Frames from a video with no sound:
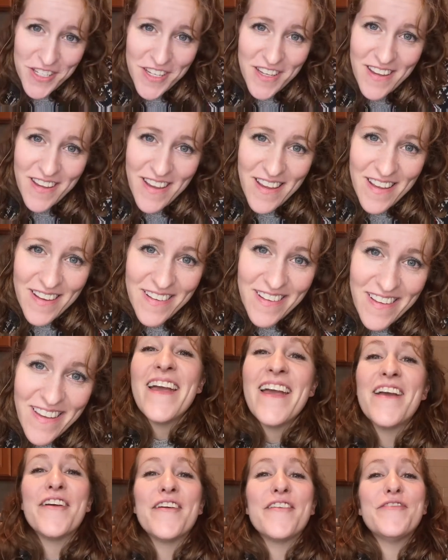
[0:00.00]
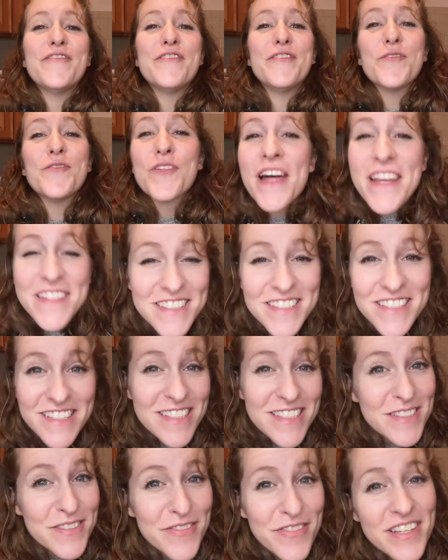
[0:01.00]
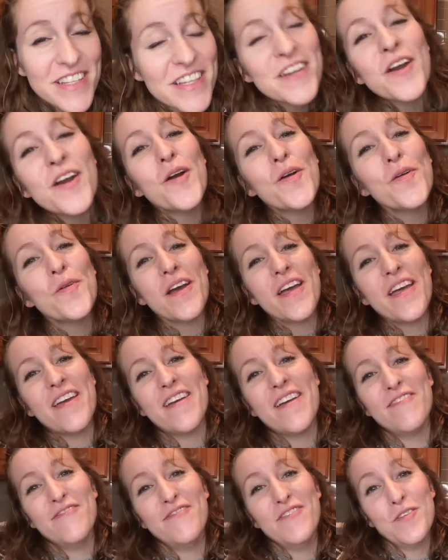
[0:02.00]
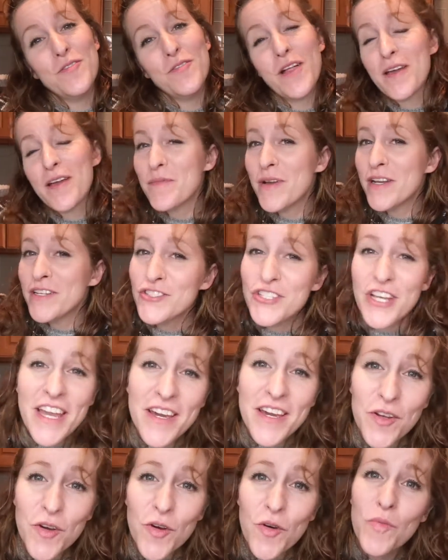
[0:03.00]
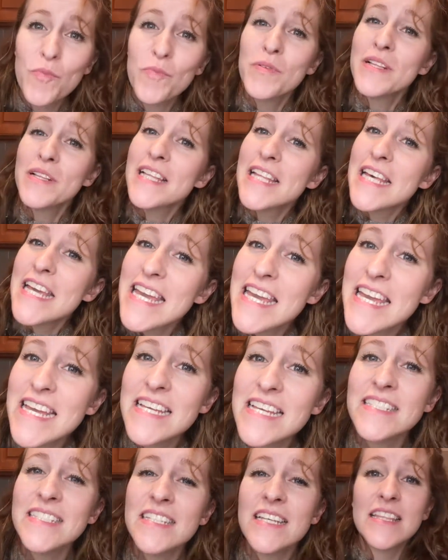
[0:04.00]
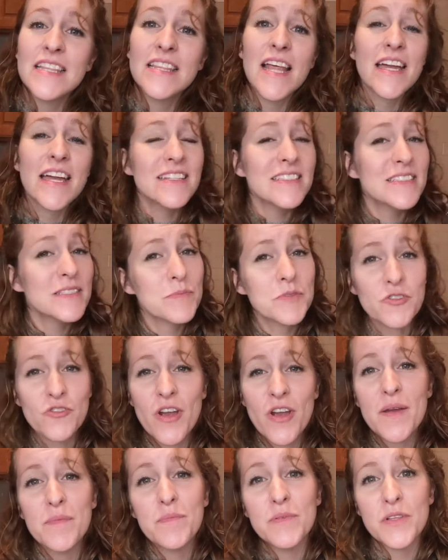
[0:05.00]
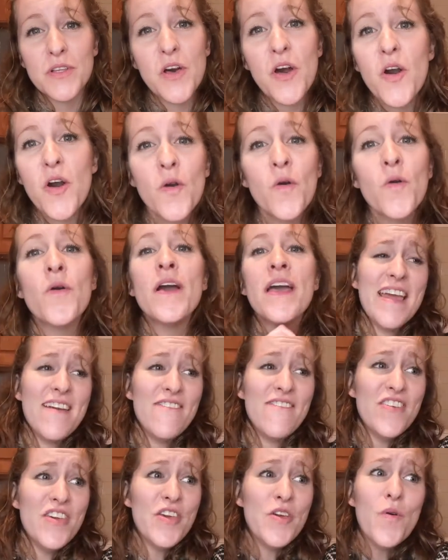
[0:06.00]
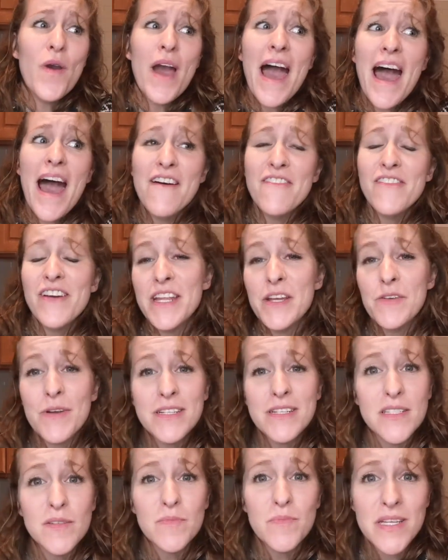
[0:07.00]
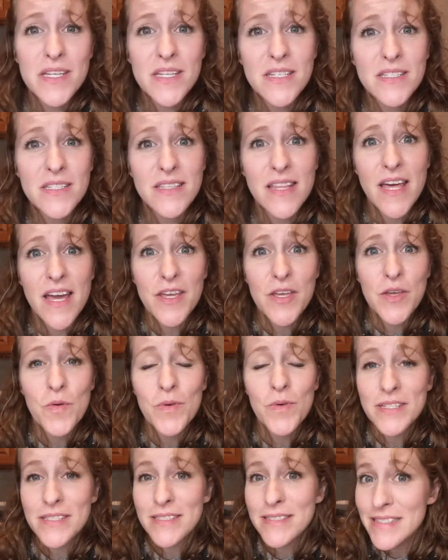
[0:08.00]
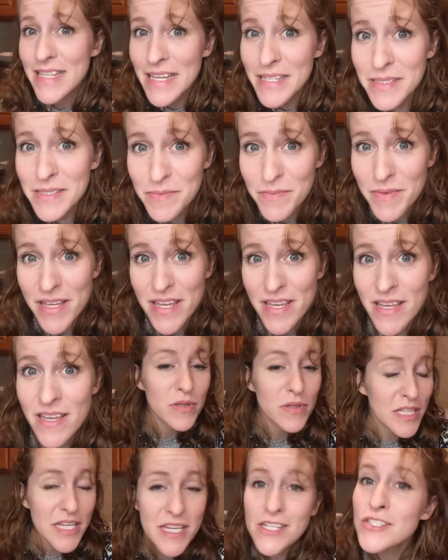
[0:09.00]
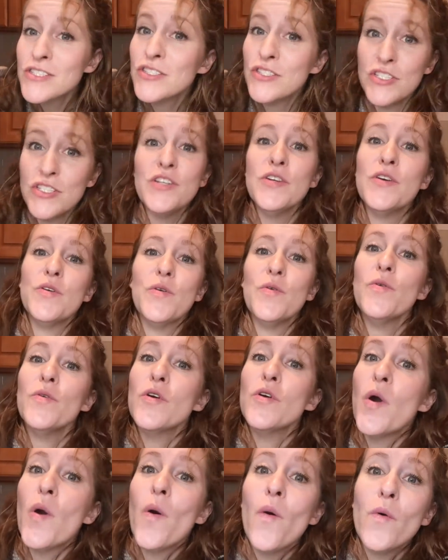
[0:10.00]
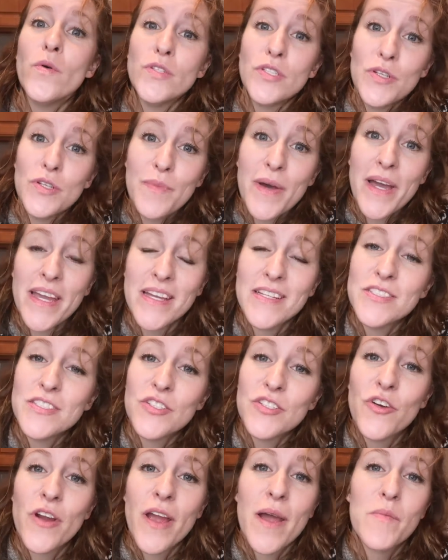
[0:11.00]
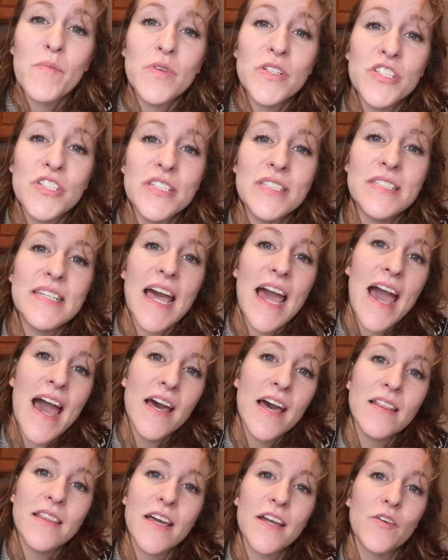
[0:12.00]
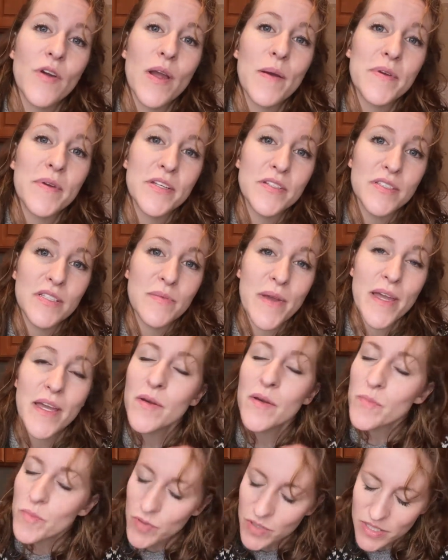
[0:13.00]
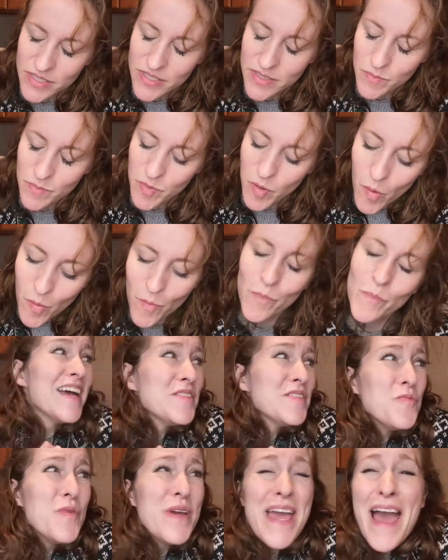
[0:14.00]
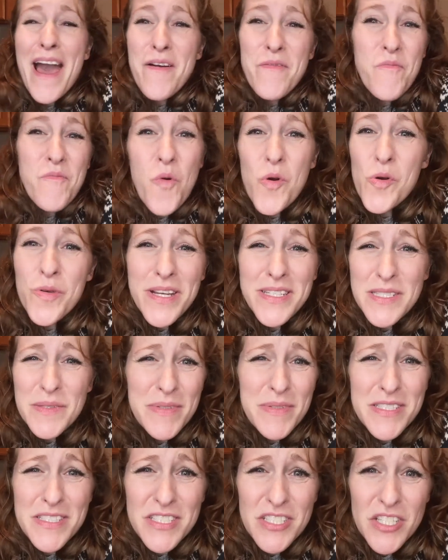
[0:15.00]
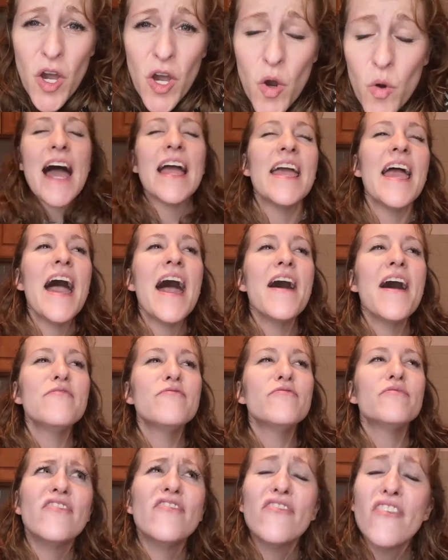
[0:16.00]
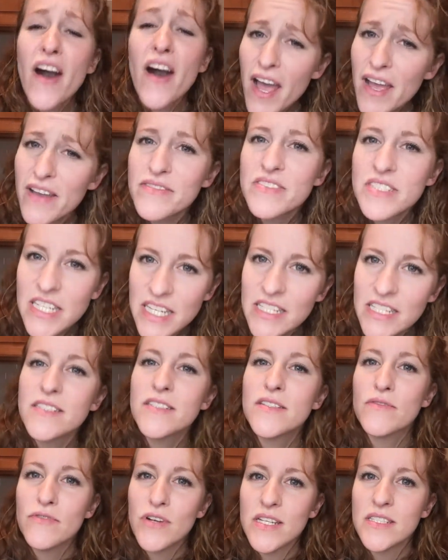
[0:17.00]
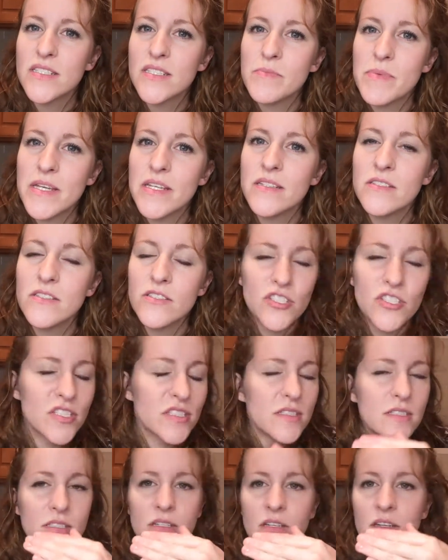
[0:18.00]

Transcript: again. If you liked this video, if you like my channel, please like and subscribe below. If you have any recipes that you want to send me, please do. Go to my Instagram, which is at like grandma used to make. Pretty simple. And we have more recipes to go. I have 5 tins of recipes just